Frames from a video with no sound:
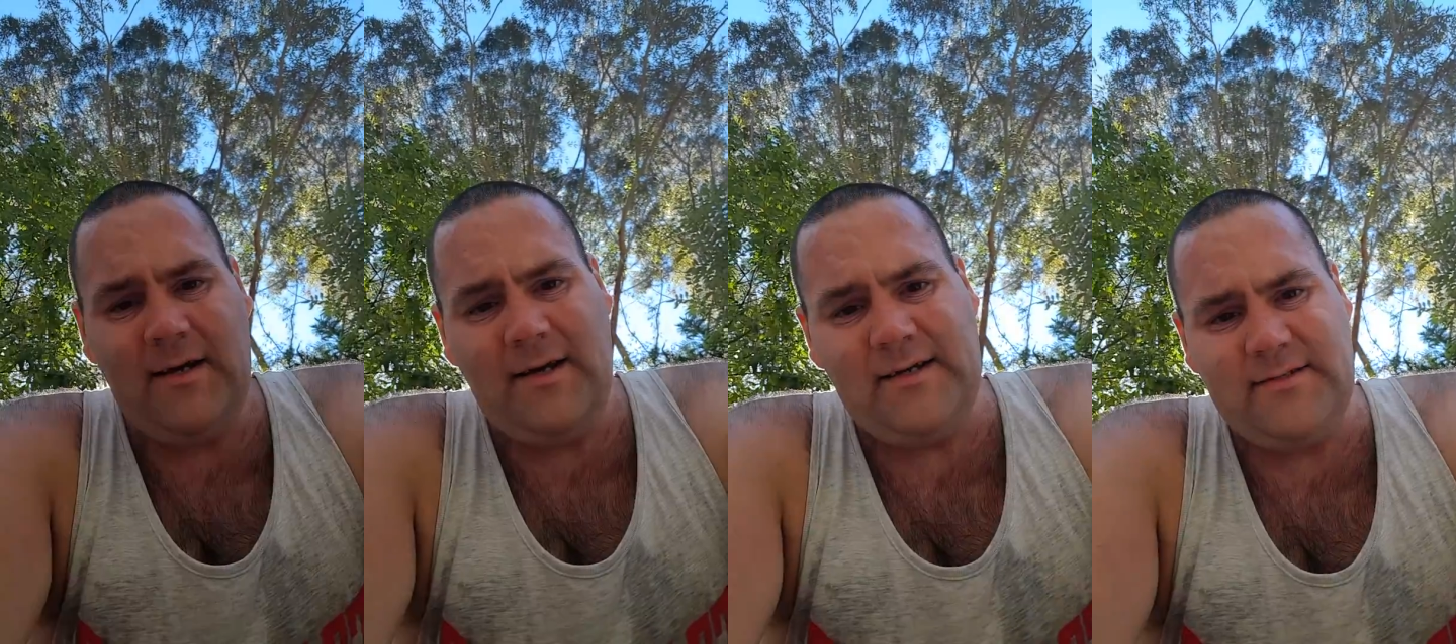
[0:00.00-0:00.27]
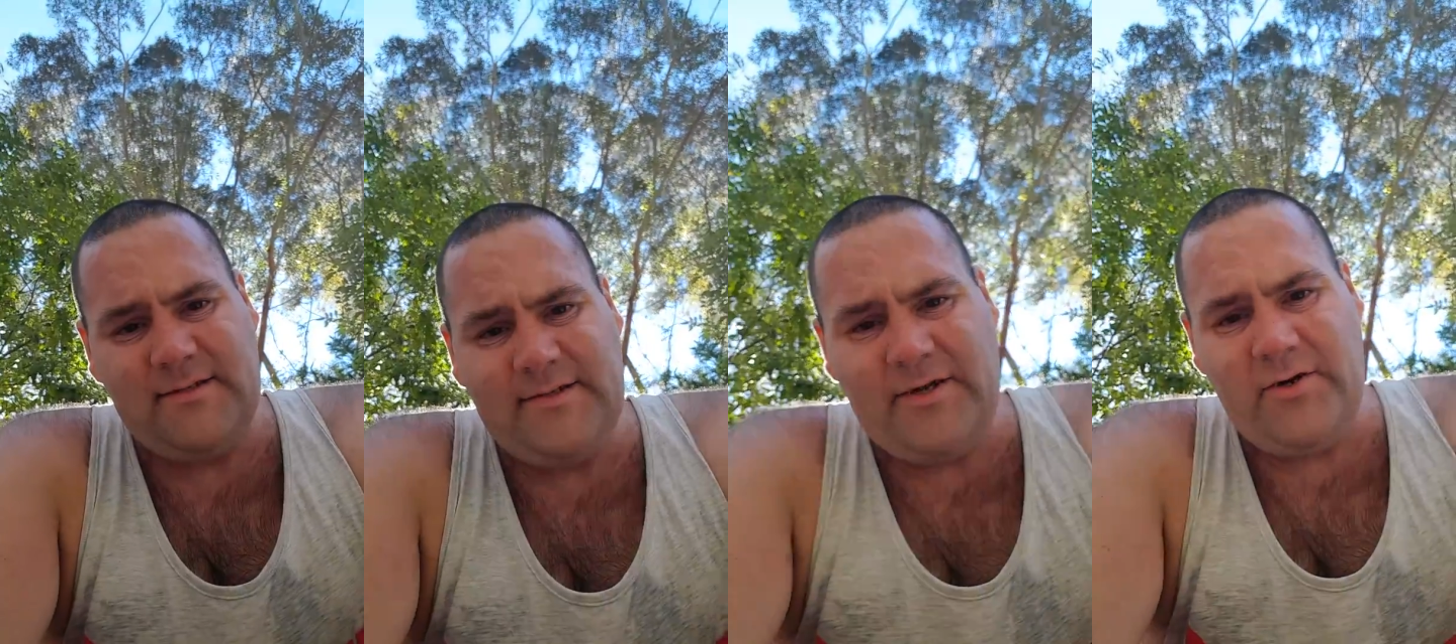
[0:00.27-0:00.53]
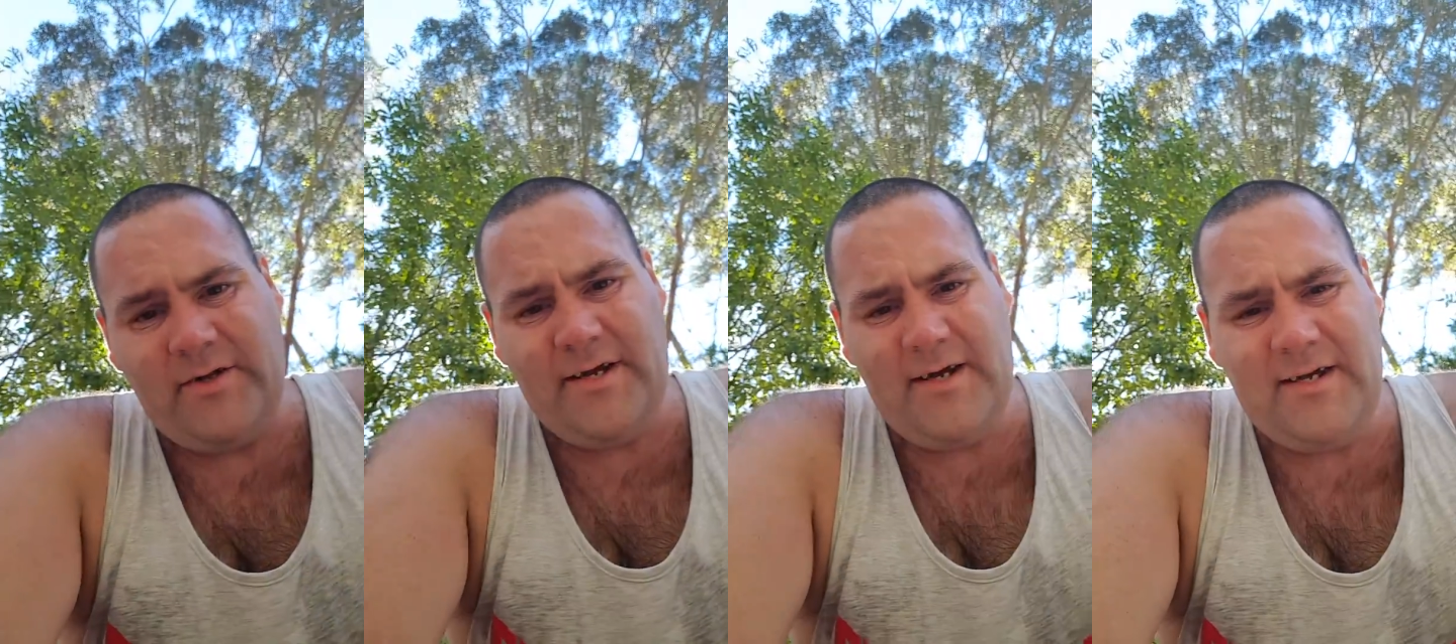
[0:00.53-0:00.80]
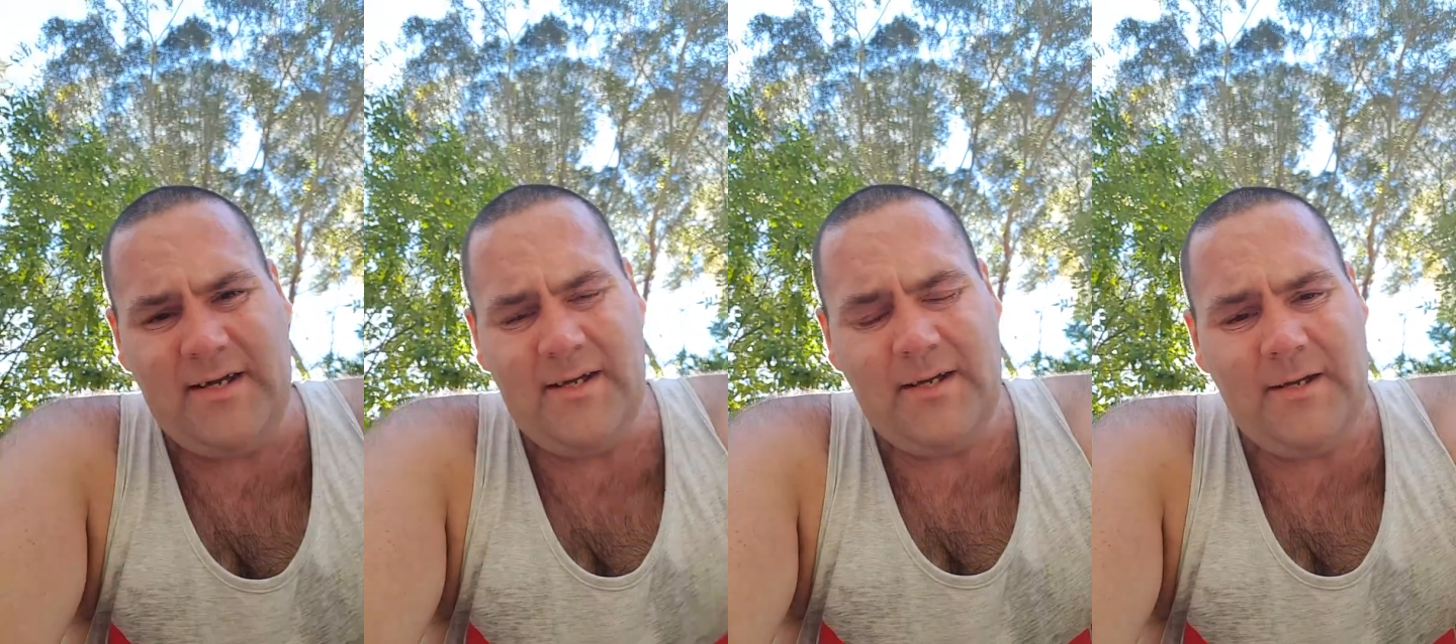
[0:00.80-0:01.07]
as I said earlier,
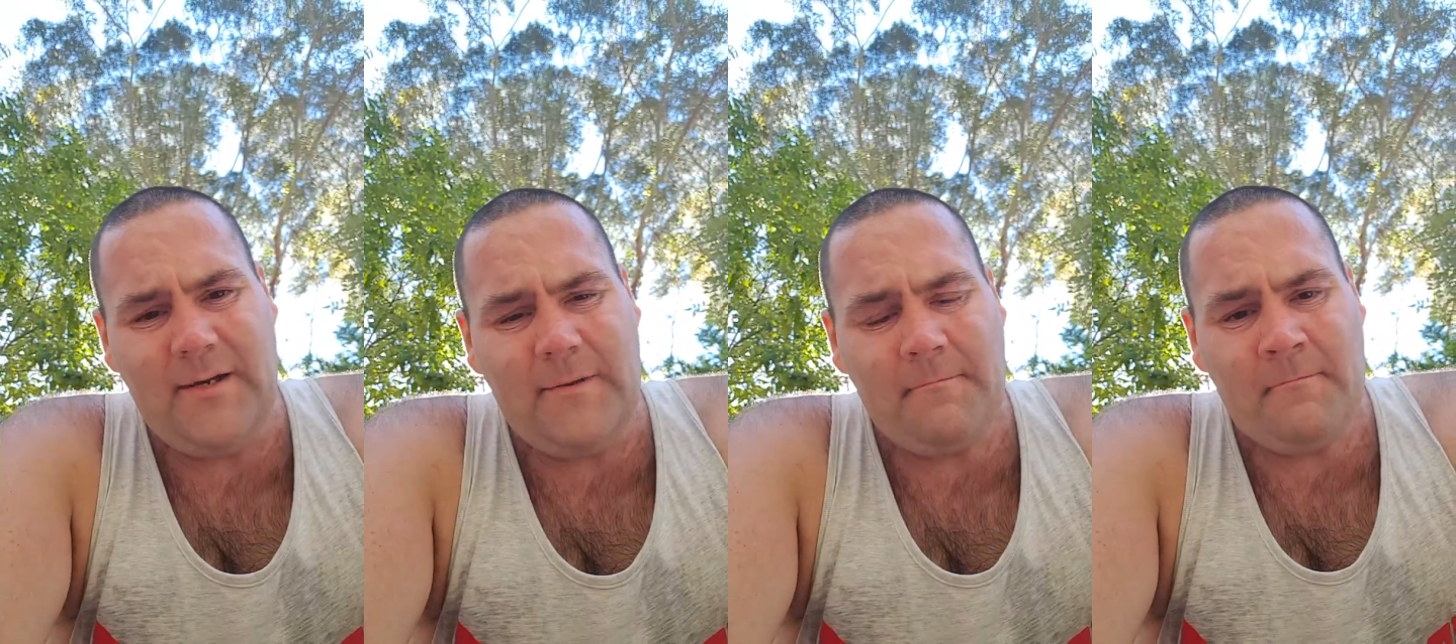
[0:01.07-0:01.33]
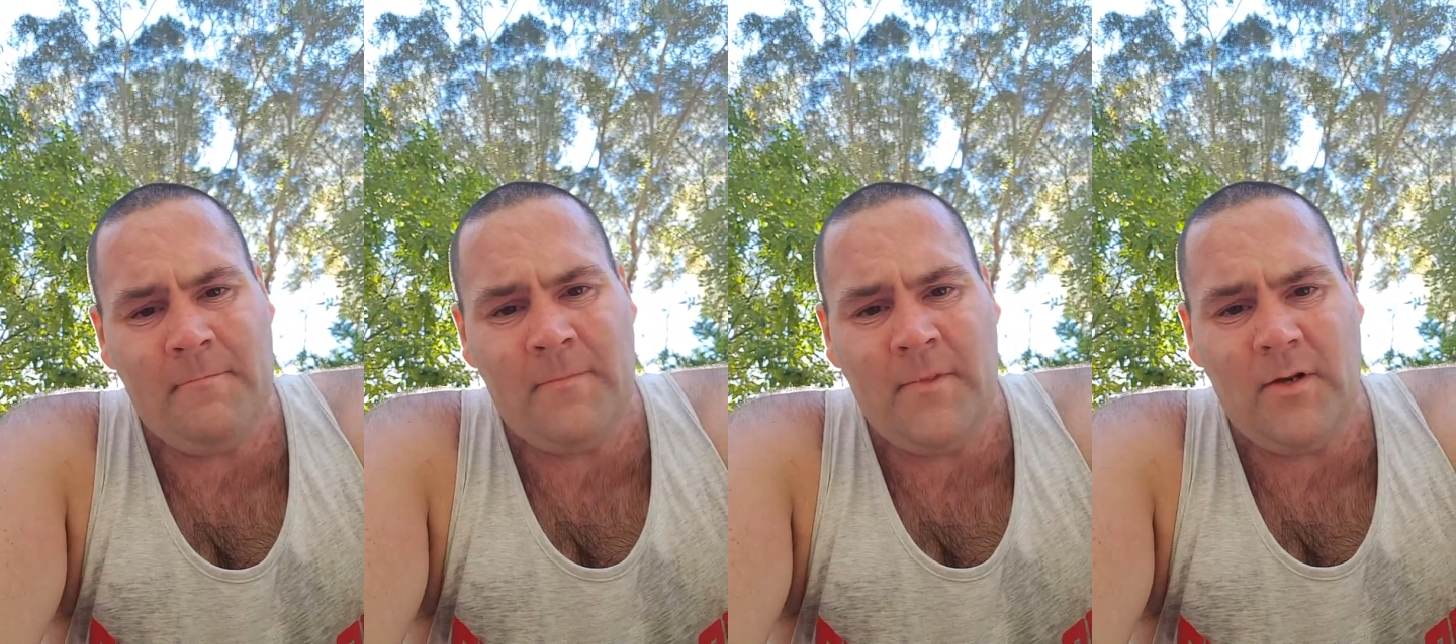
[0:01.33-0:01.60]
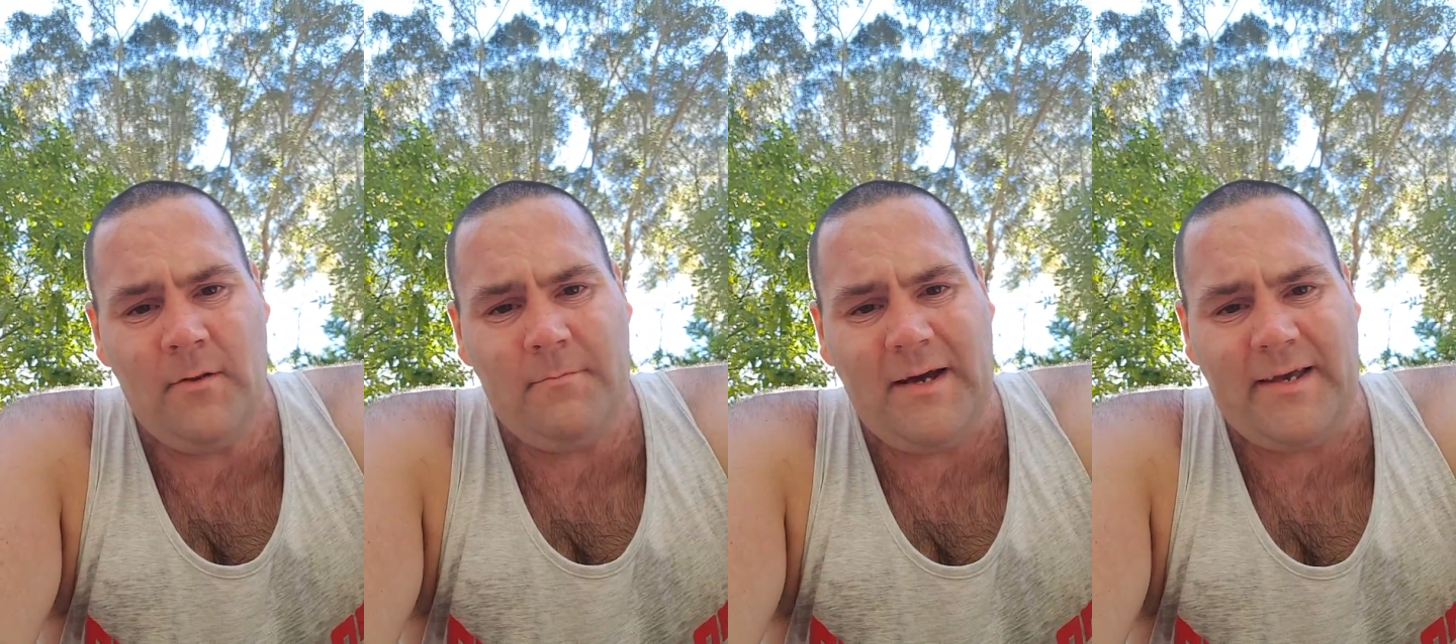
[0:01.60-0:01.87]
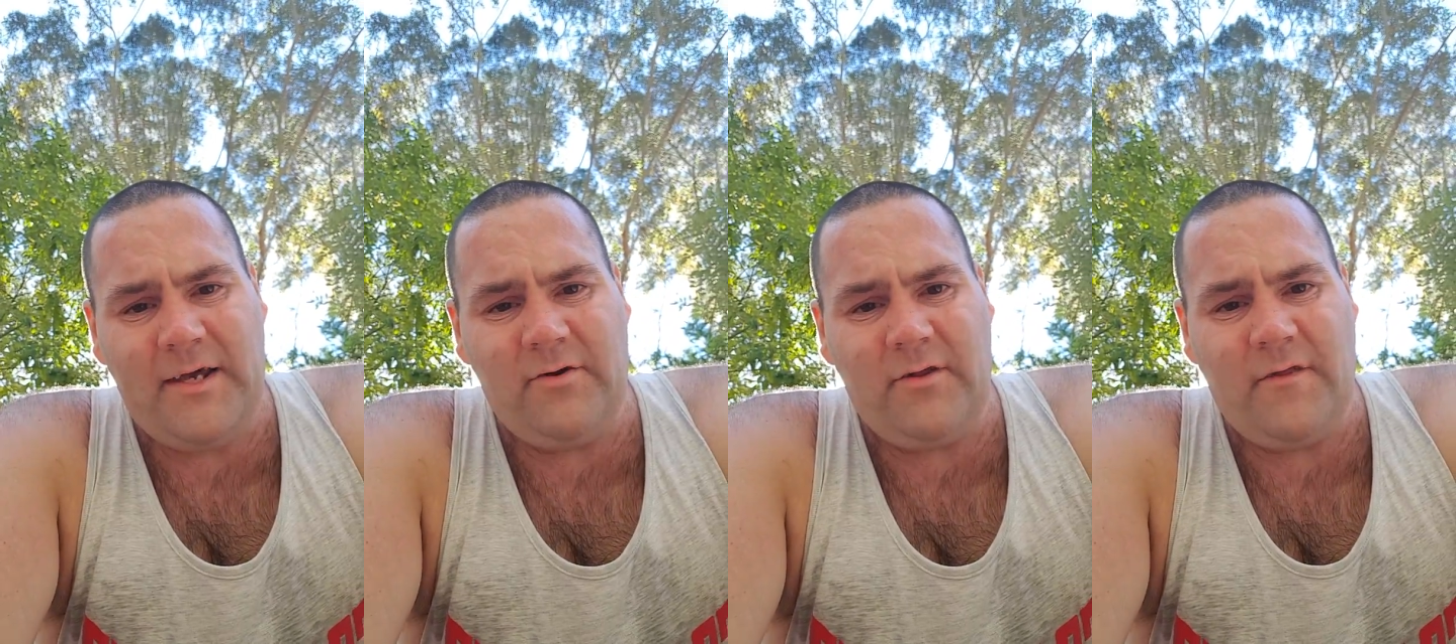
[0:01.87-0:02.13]

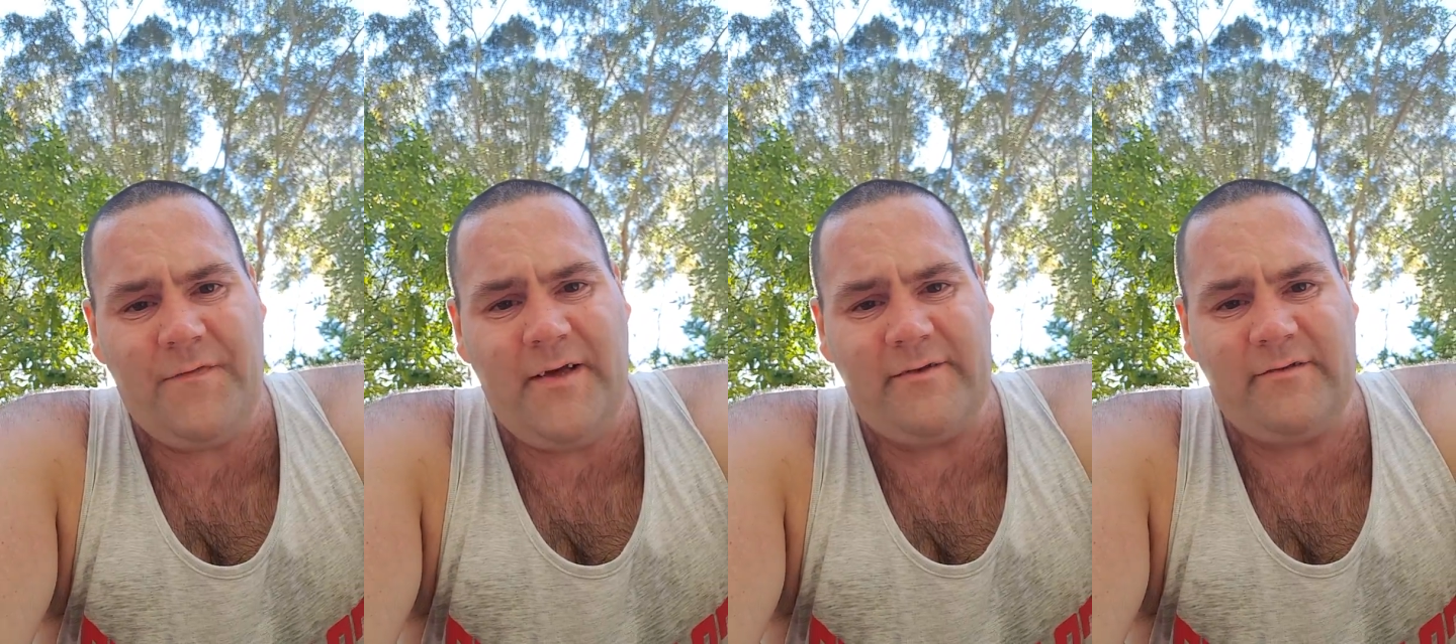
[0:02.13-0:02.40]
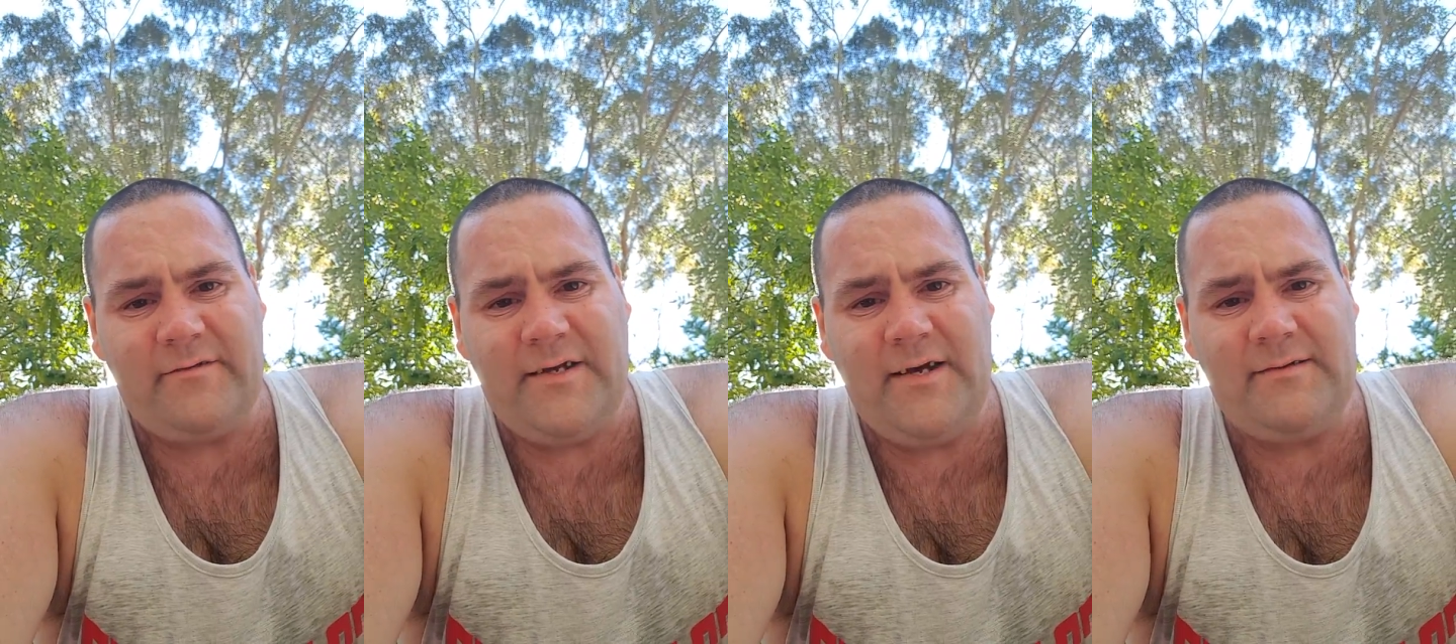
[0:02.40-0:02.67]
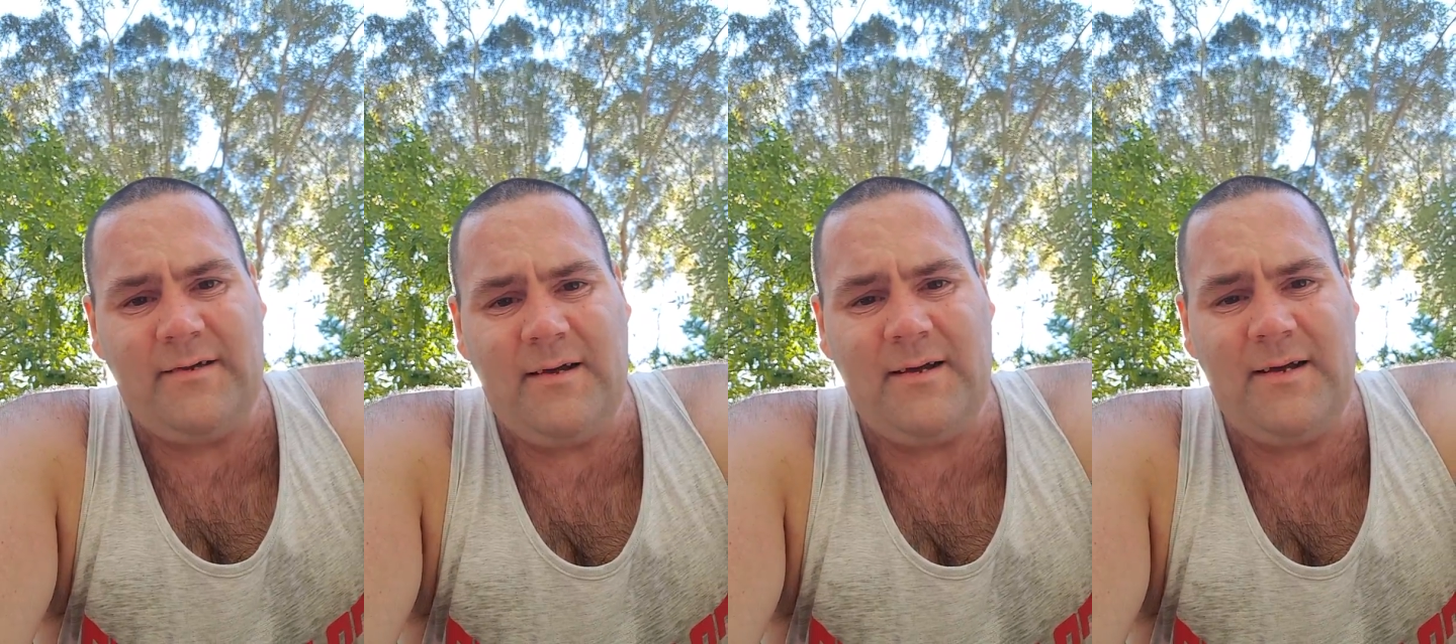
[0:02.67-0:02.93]
back here at the Thousand Stairs.